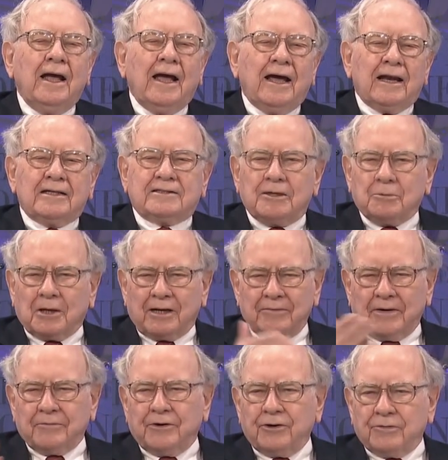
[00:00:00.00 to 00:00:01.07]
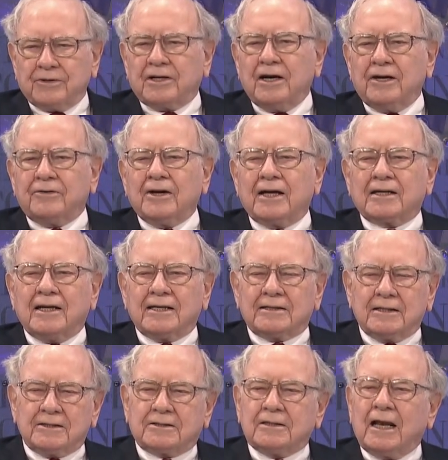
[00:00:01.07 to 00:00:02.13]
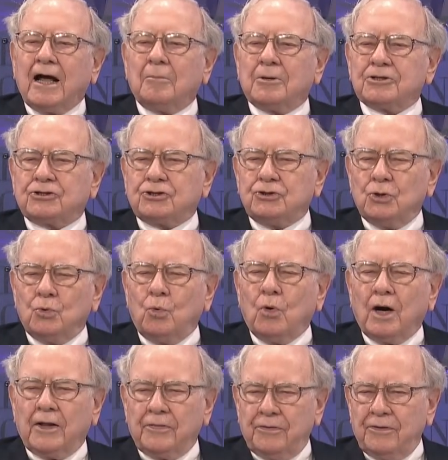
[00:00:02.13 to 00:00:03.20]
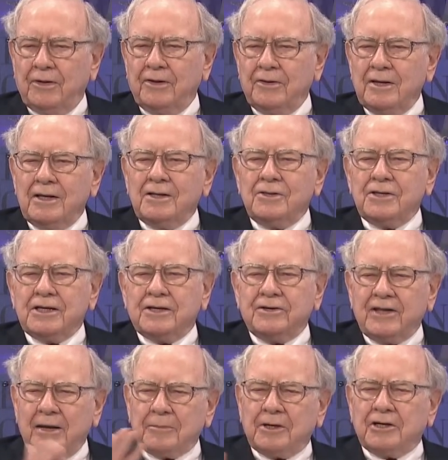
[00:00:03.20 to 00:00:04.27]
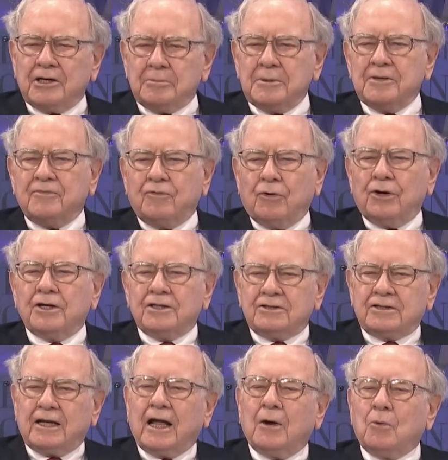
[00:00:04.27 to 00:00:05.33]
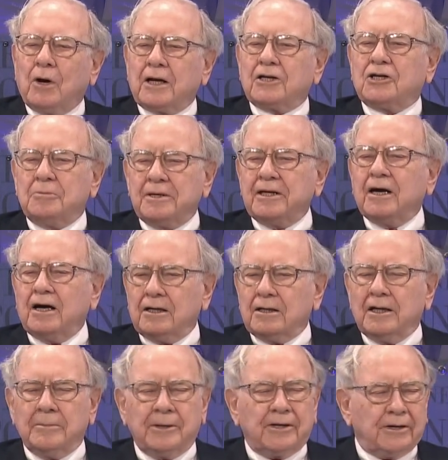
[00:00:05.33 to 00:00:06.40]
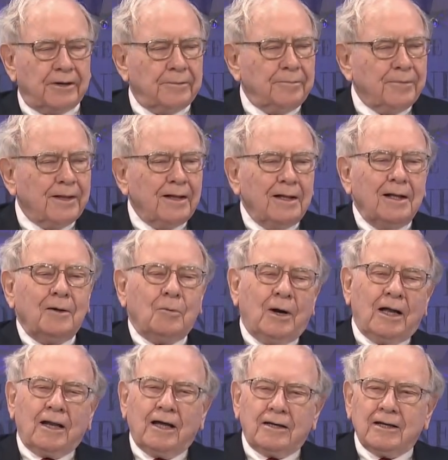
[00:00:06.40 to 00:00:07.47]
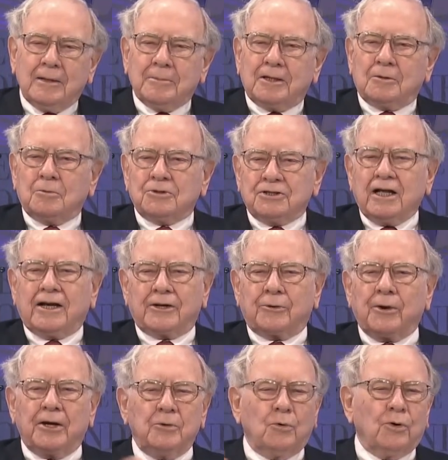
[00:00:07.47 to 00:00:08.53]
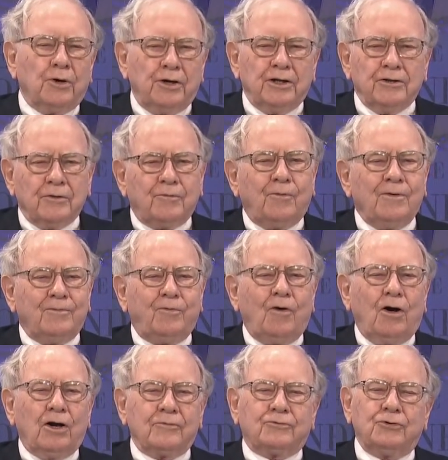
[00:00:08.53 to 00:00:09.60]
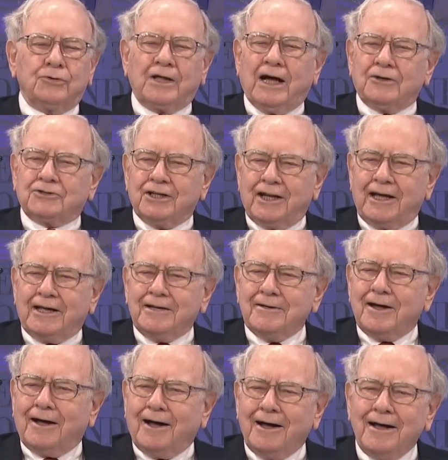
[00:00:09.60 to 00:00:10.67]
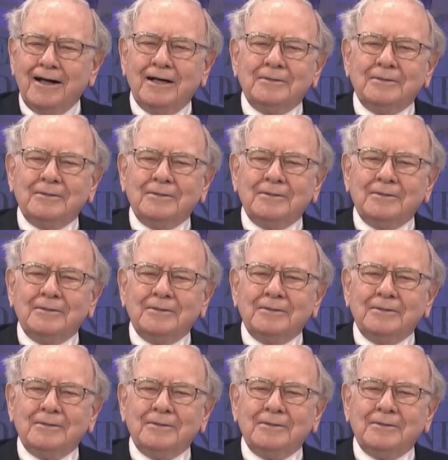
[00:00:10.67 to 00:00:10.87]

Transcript: And I said, well, I've never heard of a contract like this, and how much do you want the indemnity be for? He said, I want it to be unlimited. Well, unlimited was not a great word in the fall of two thousand eight. Uh,